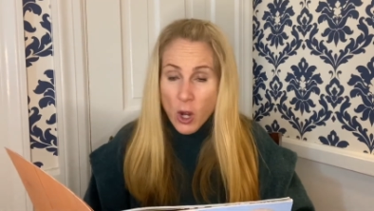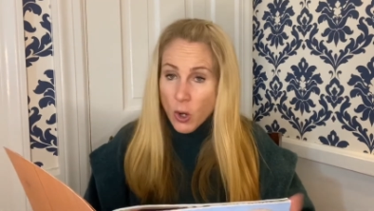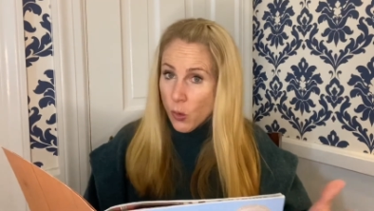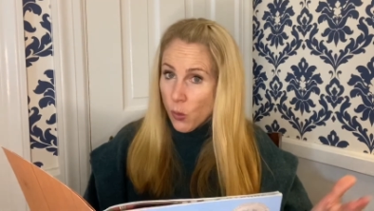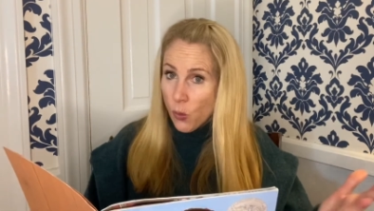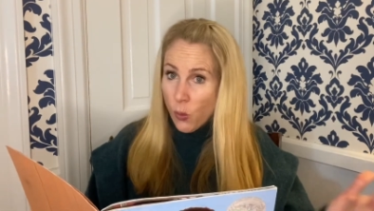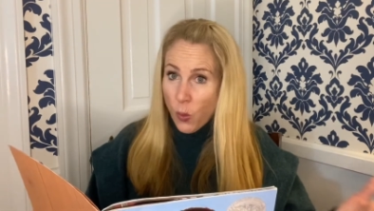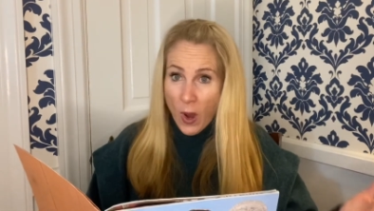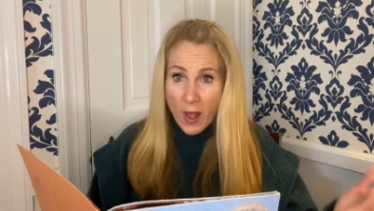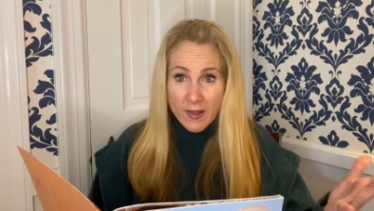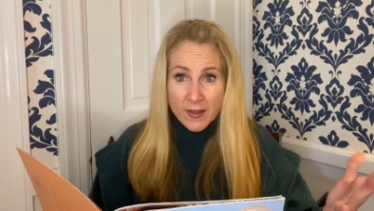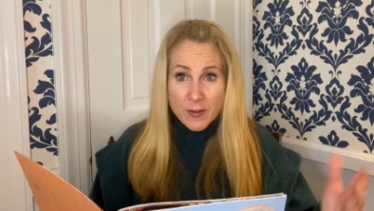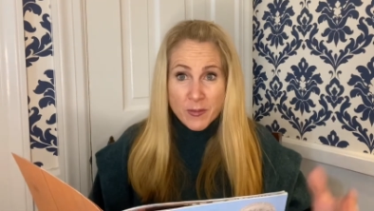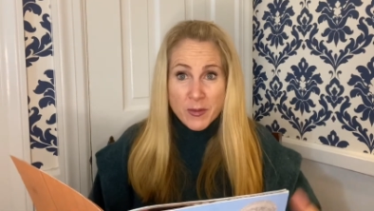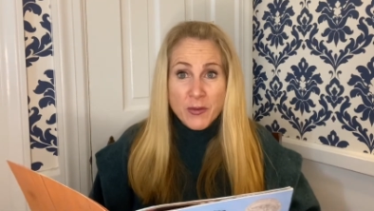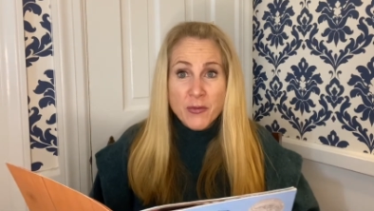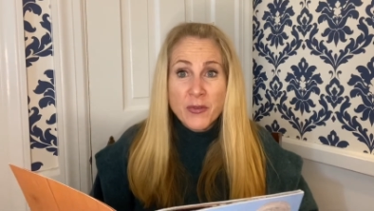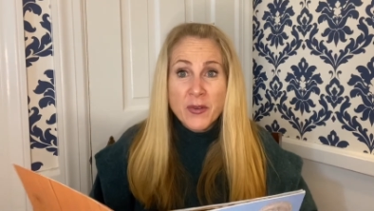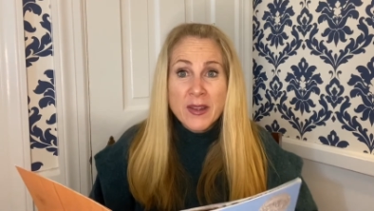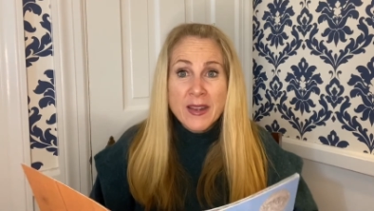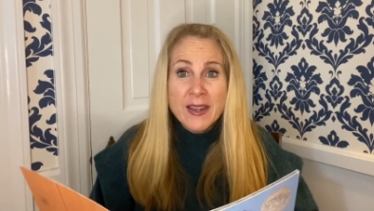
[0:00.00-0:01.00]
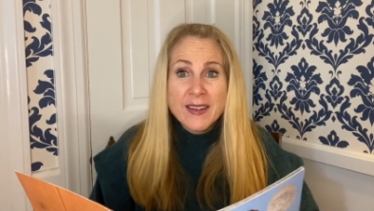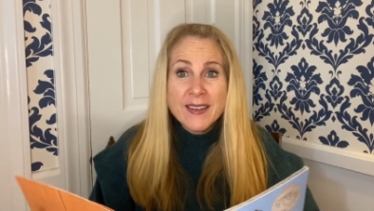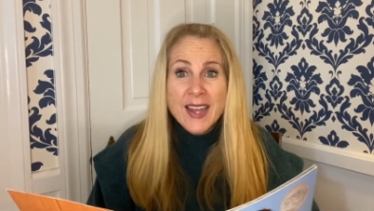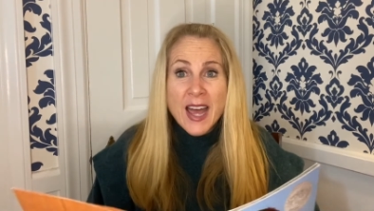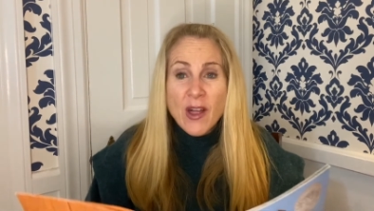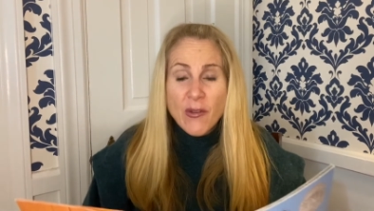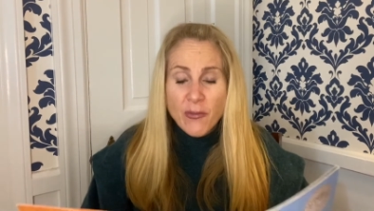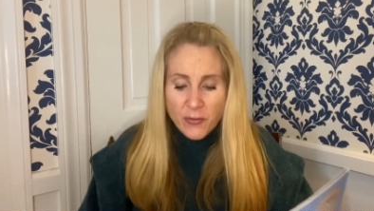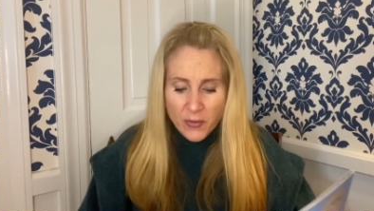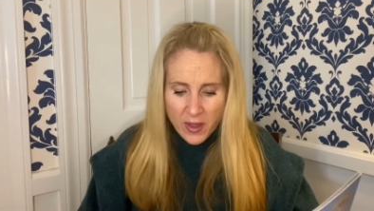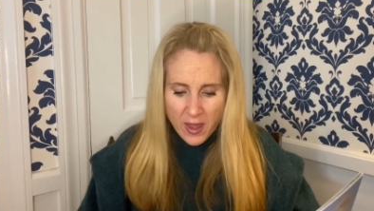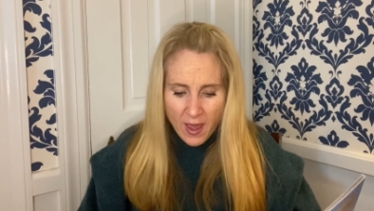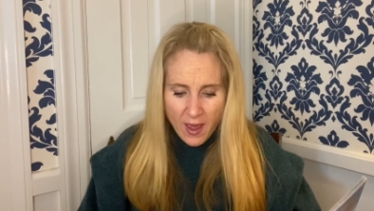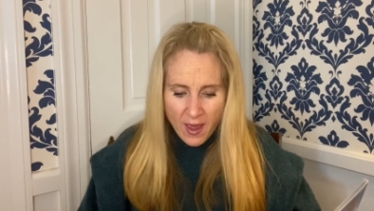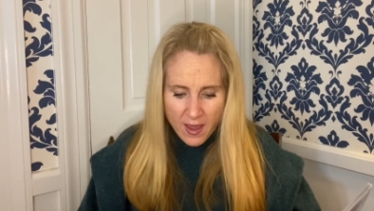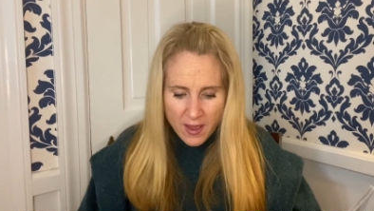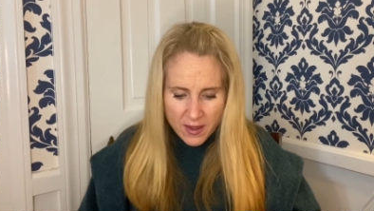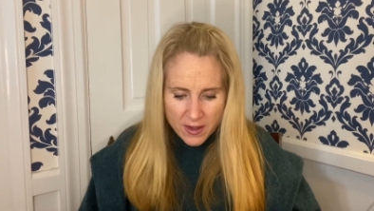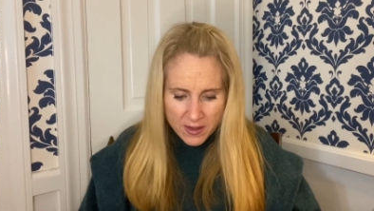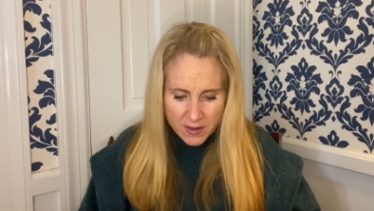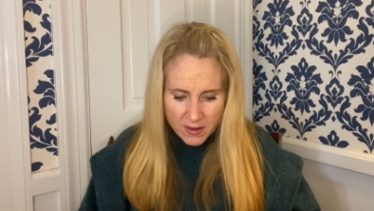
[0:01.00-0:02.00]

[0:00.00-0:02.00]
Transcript: Welcome to Philadelphia.